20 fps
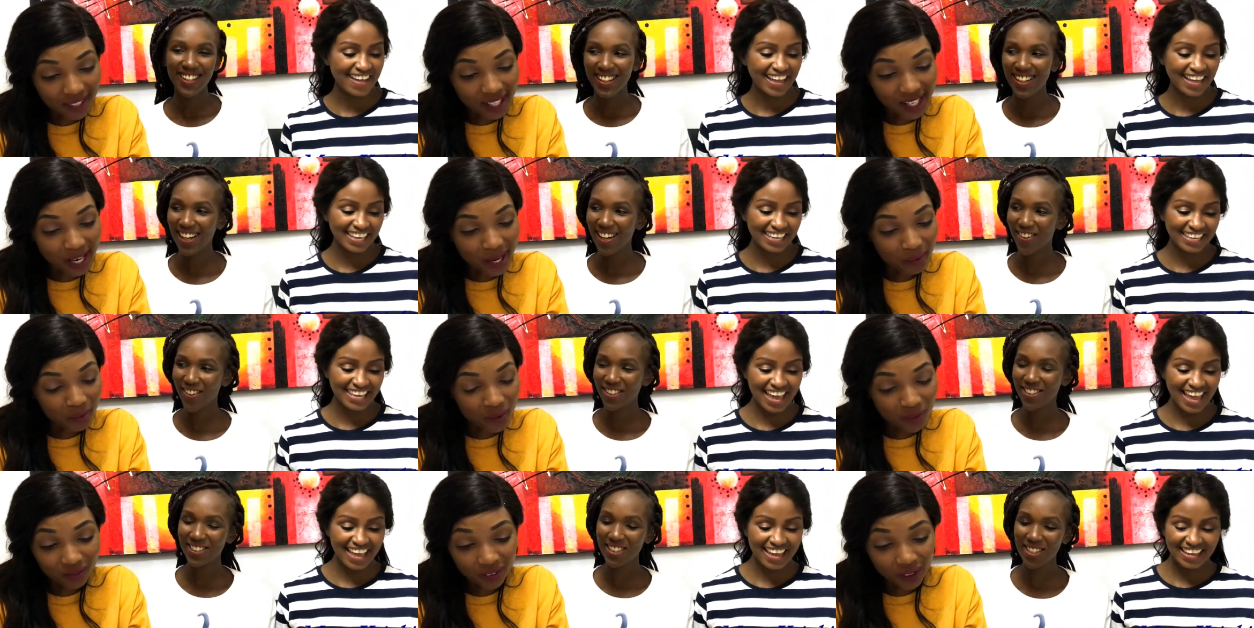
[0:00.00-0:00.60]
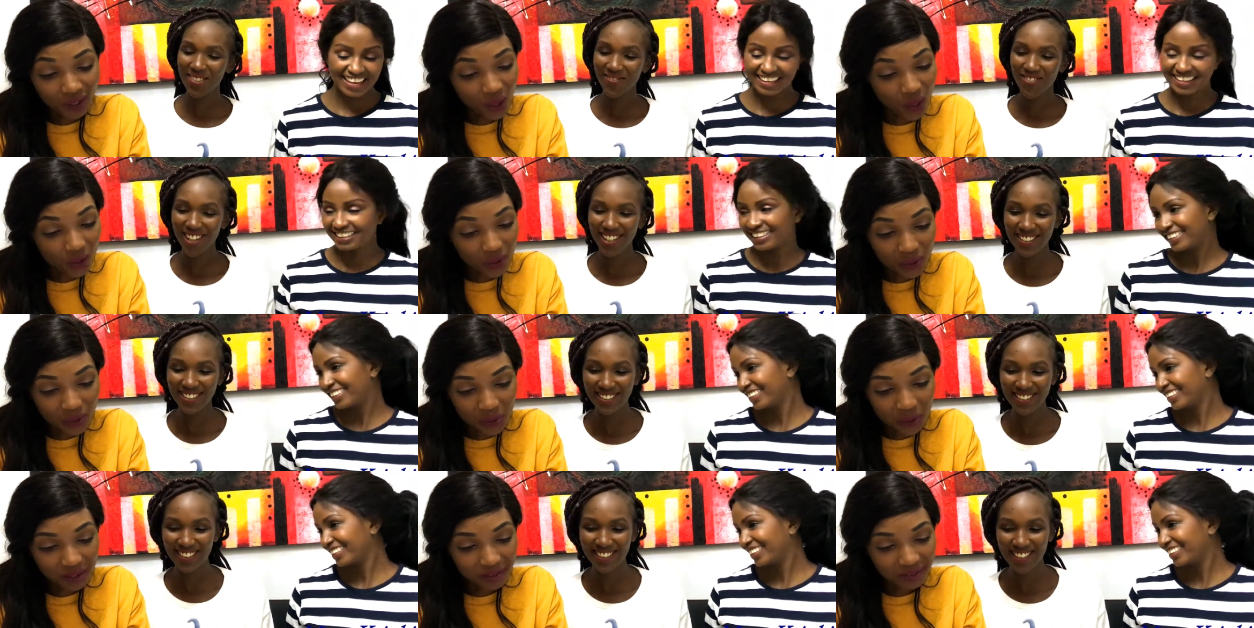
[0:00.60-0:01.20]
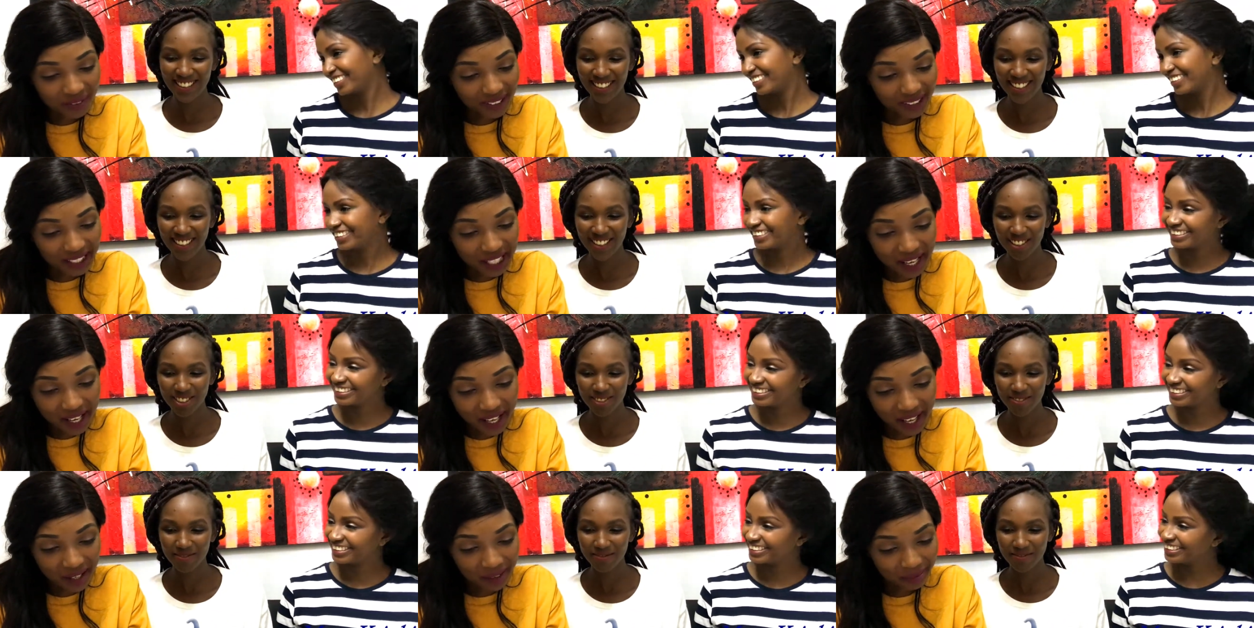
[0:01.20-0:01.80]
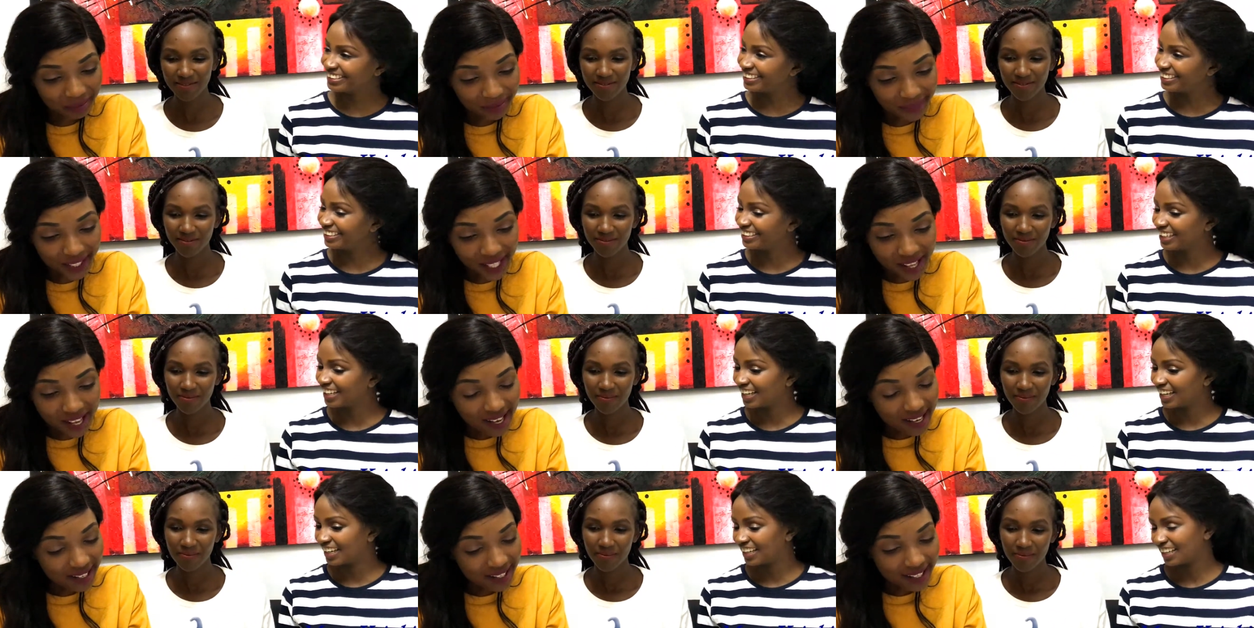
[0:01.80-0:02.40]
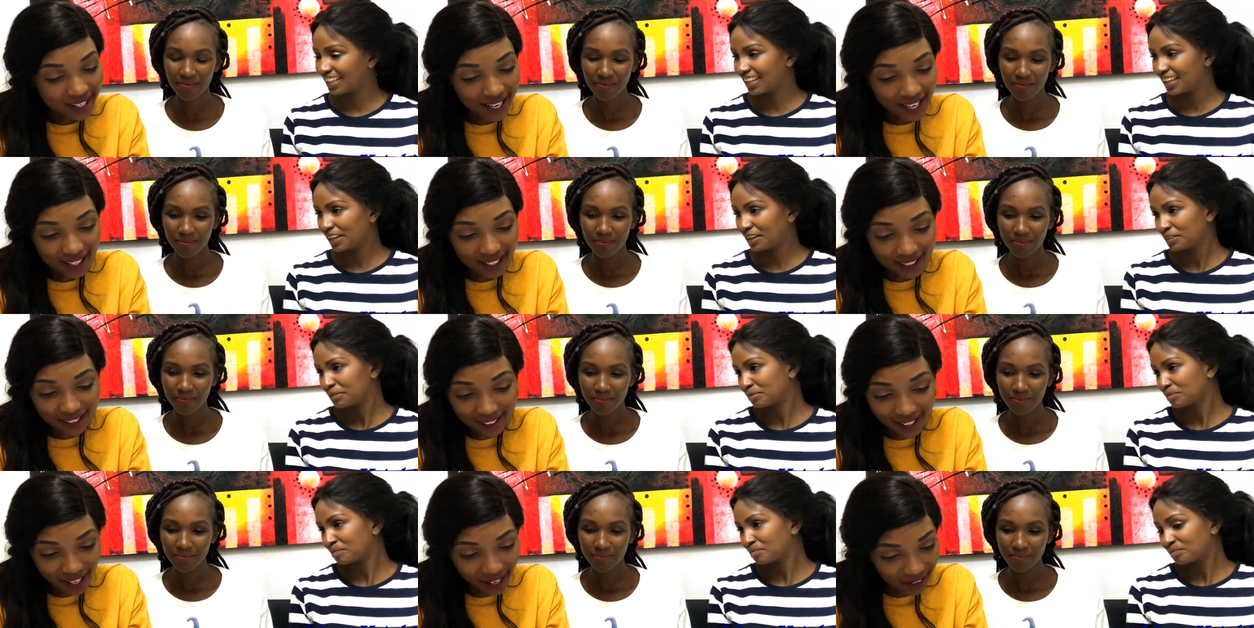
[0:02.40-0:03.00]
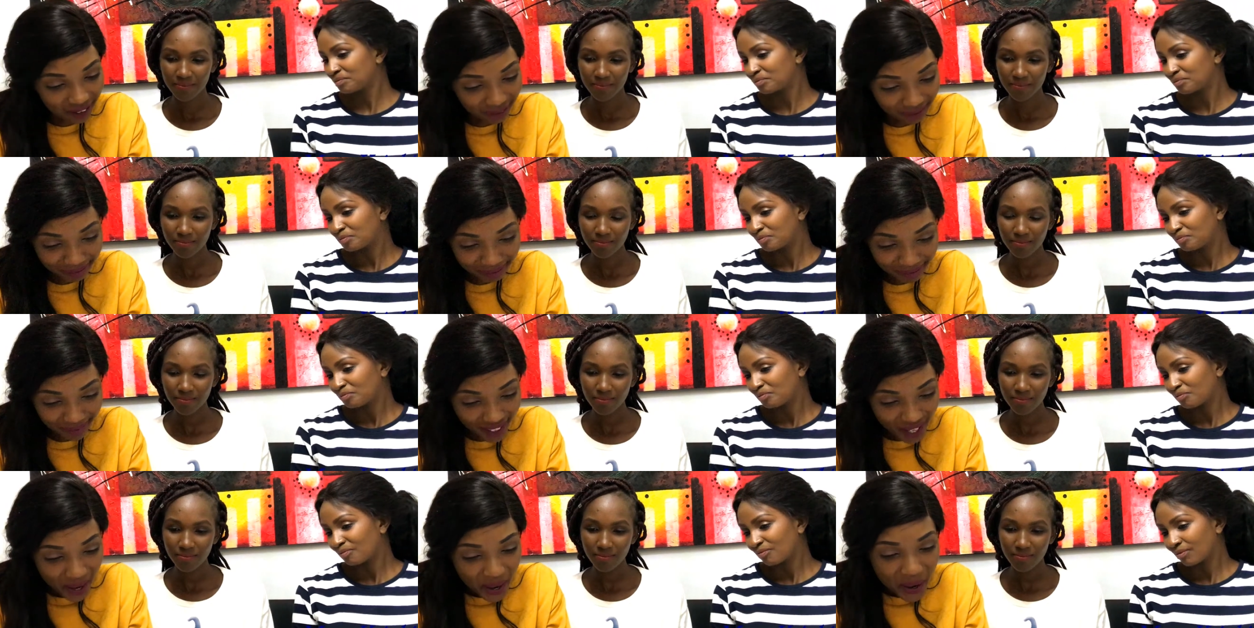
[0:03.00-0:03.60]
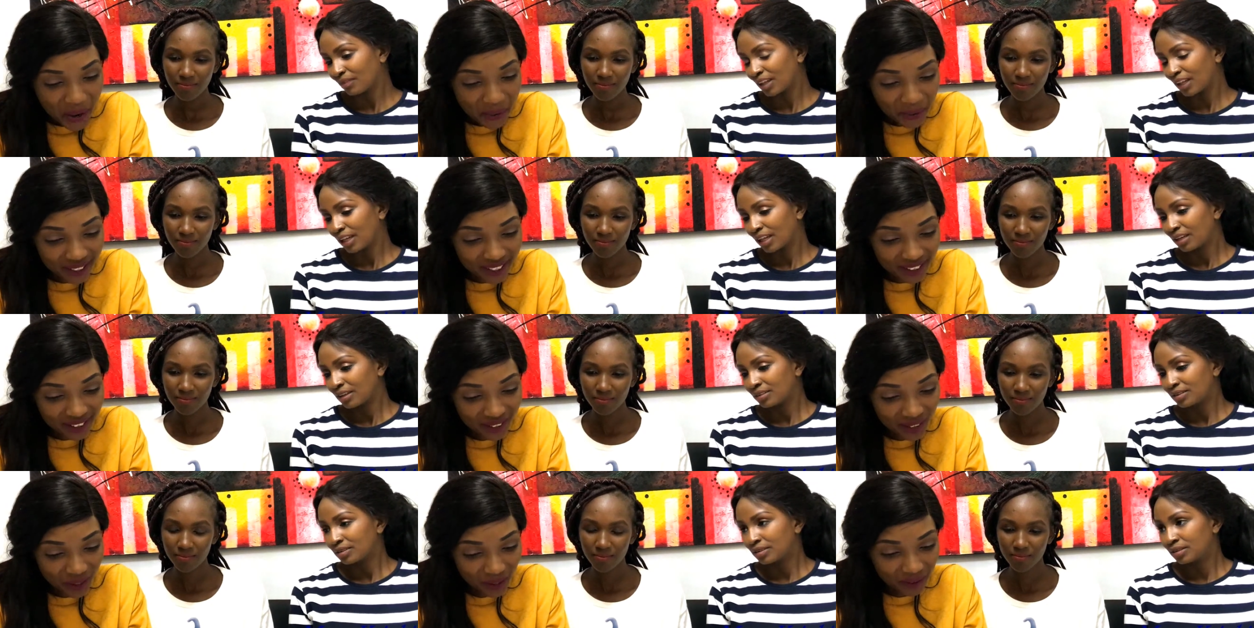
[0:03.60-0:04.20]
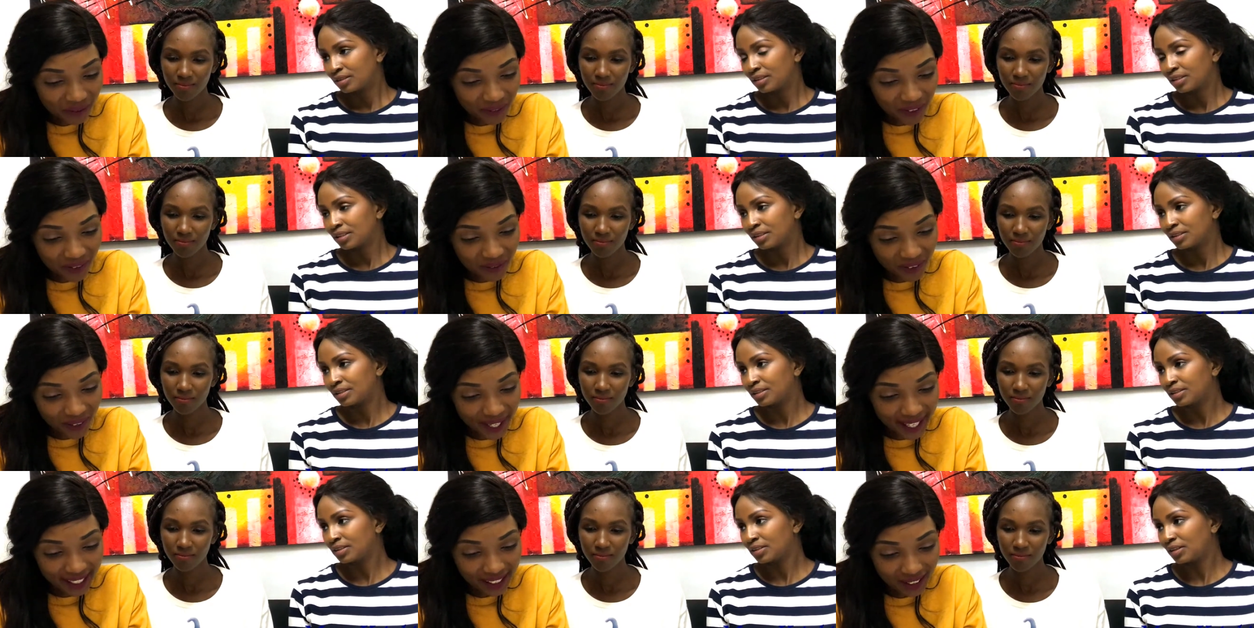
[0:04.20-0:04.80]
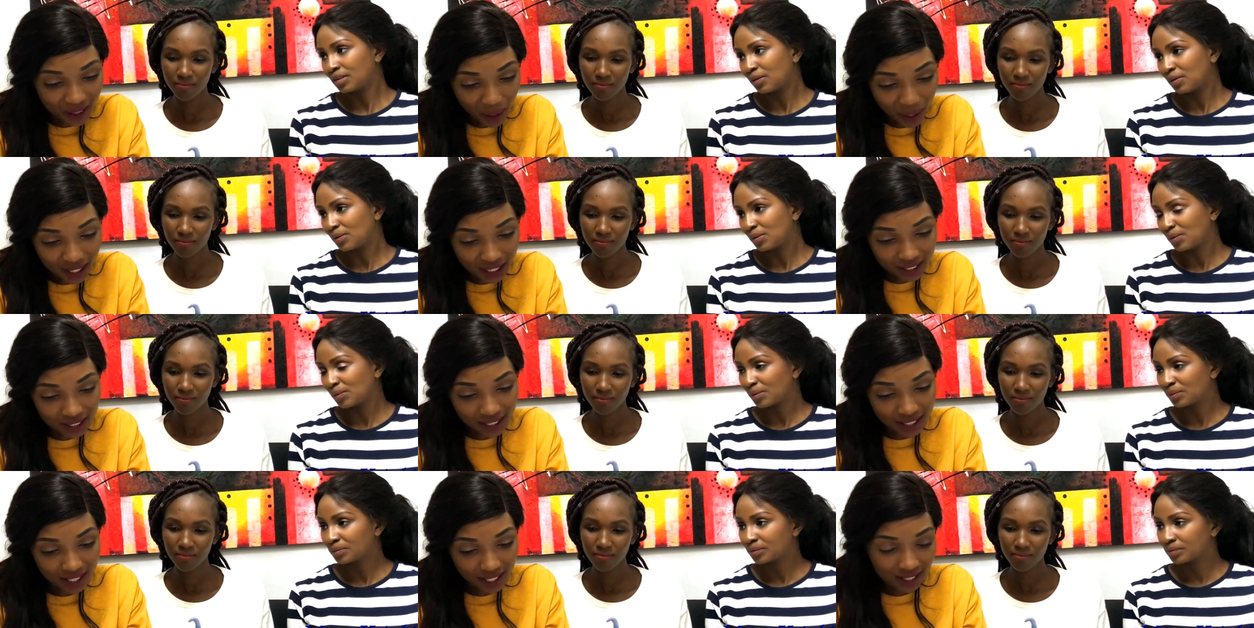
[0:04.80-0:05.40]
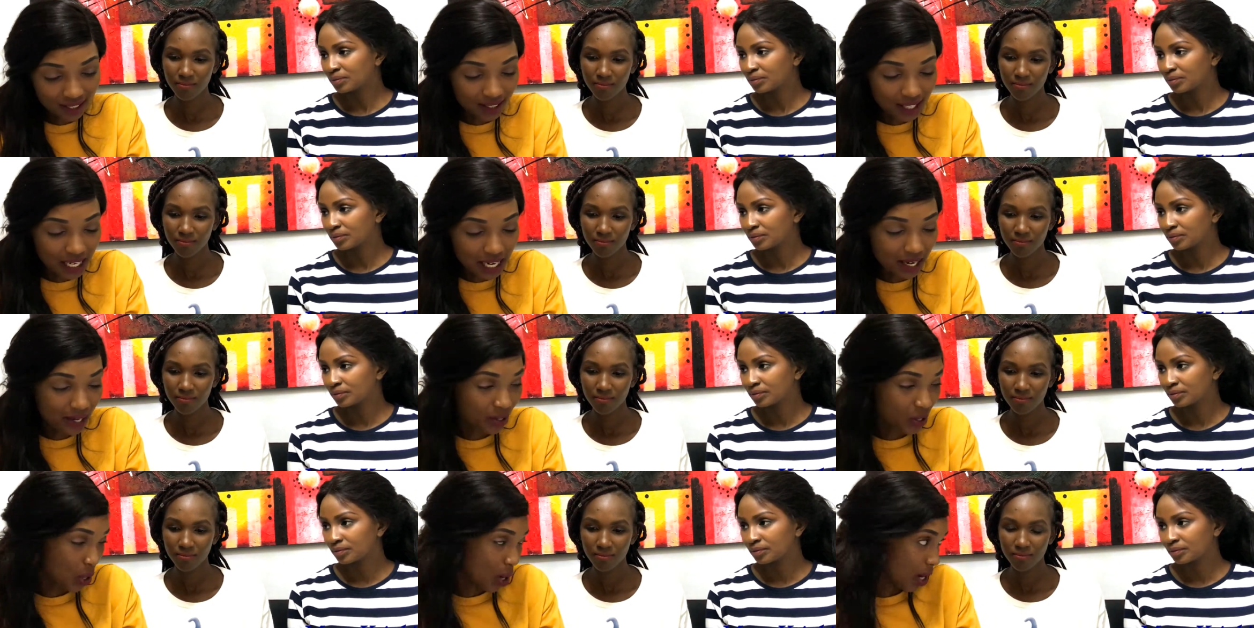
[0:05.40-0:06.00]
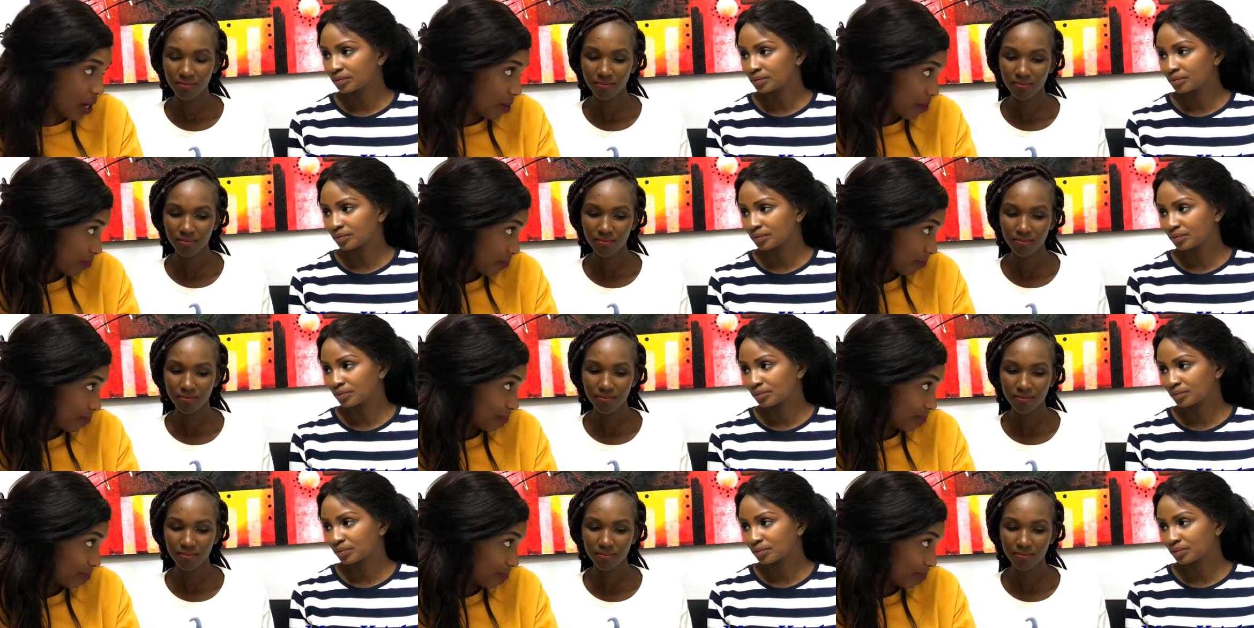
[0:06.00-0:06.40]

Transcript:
Speaker 1: Yeah. yeah. Swiftly. Yeah. Yes. Uh, what is your favorite holiday destination?